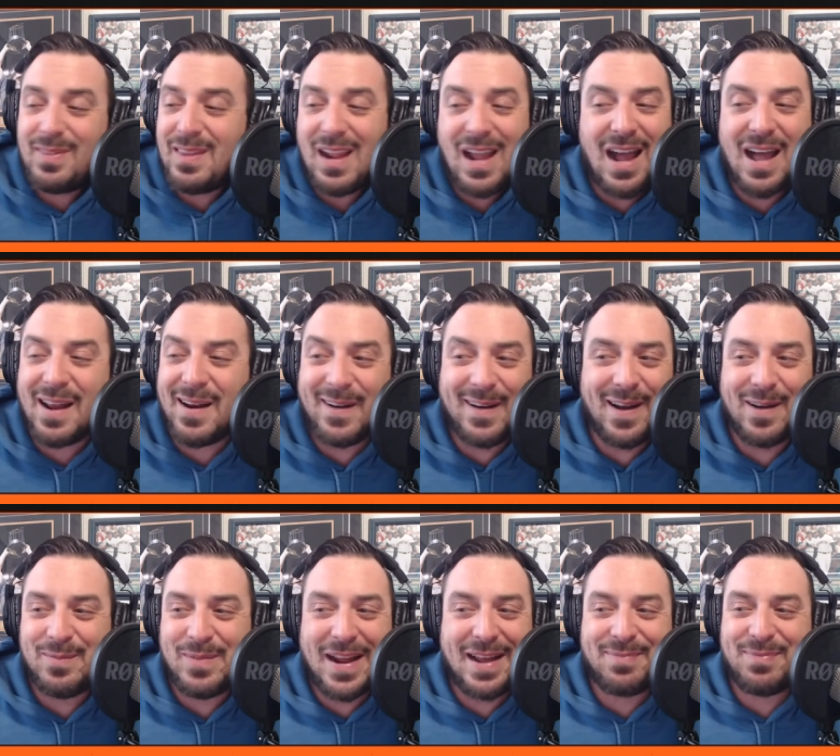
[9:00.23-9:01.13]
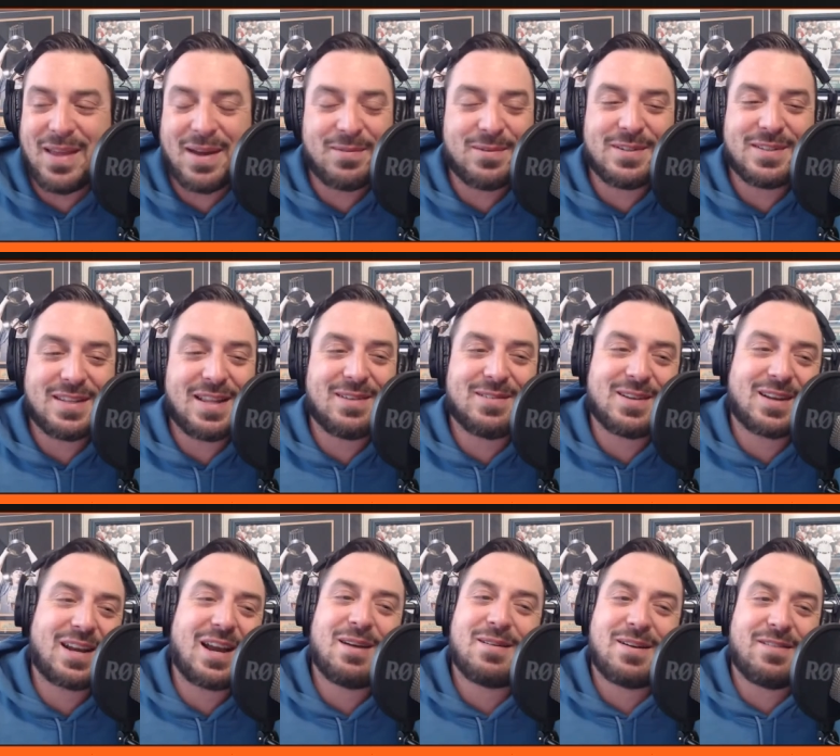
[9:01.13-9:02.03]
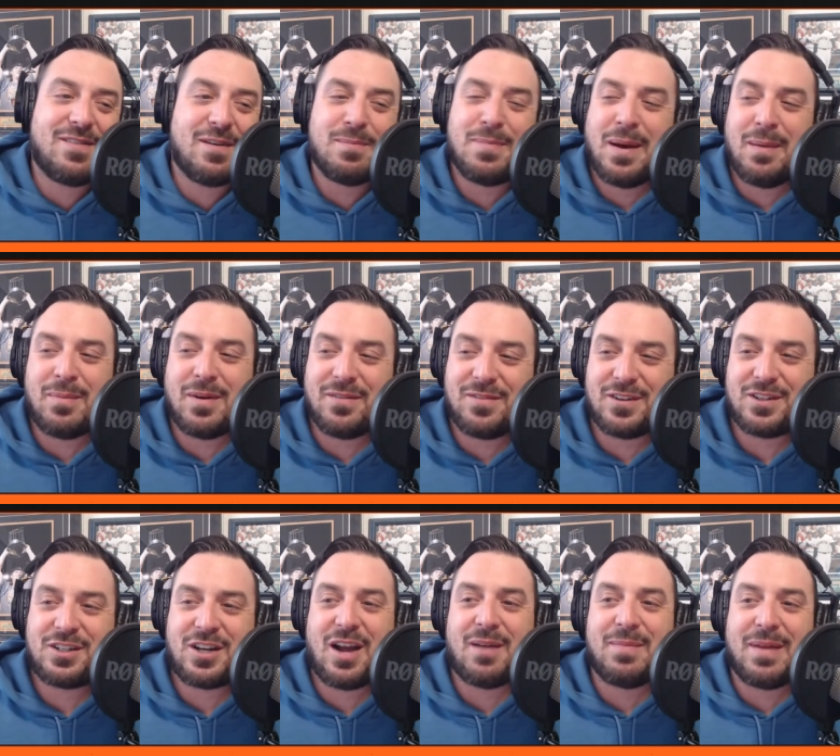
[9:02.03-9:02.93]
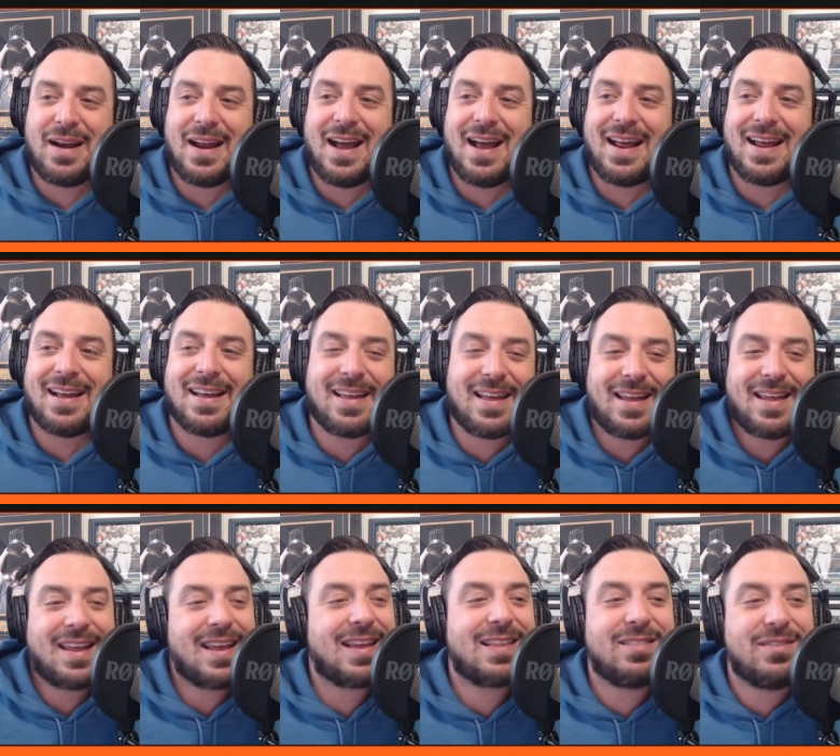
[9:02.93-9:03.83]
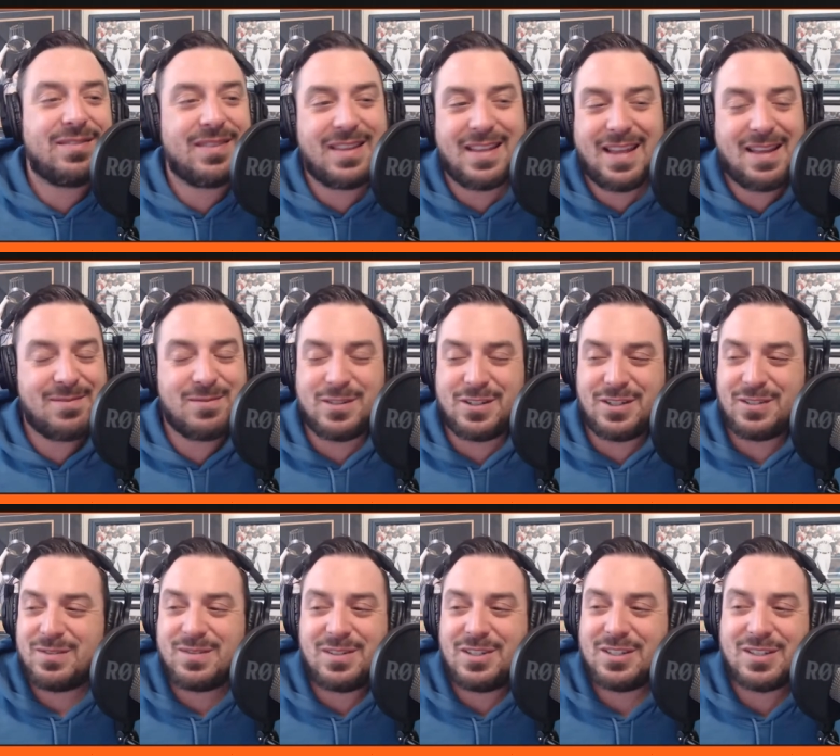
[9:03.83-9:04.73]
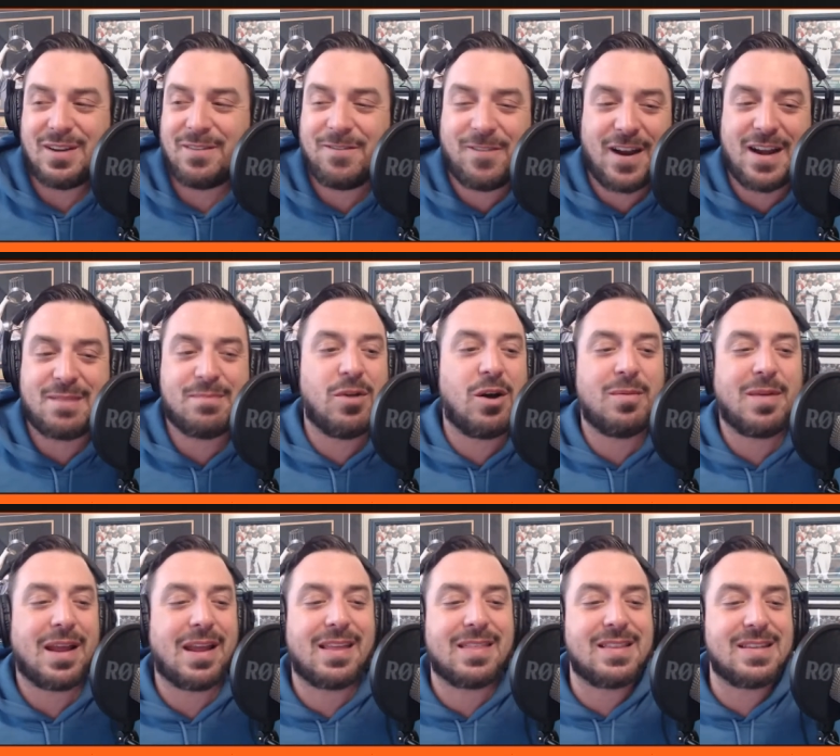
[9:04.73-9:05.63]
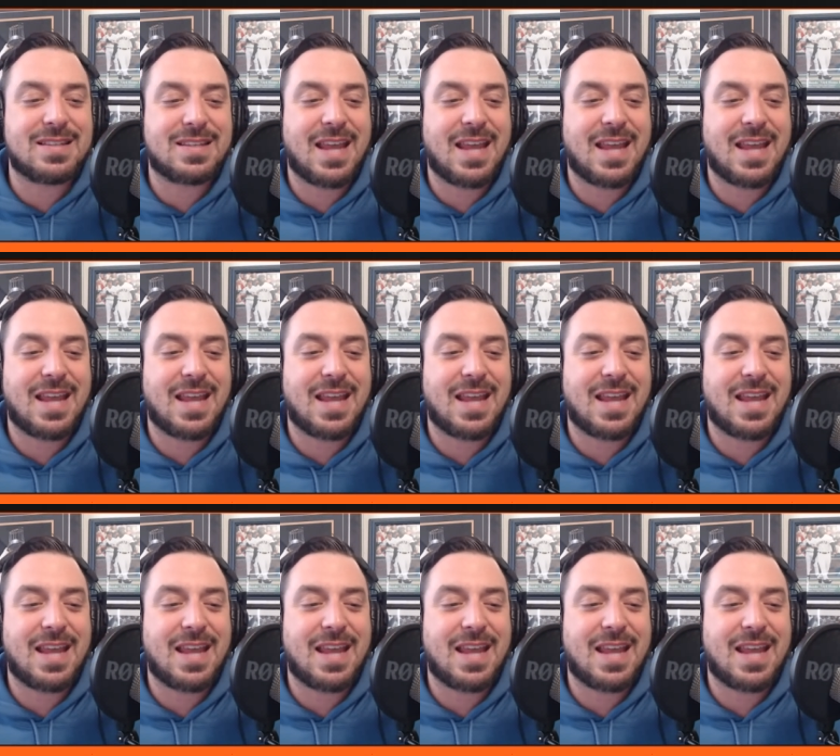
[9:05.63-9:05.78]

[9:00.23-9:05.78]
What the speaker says: I don't know, man. That was kind of a bummer for Sean Manaea. It was just a funny moment in this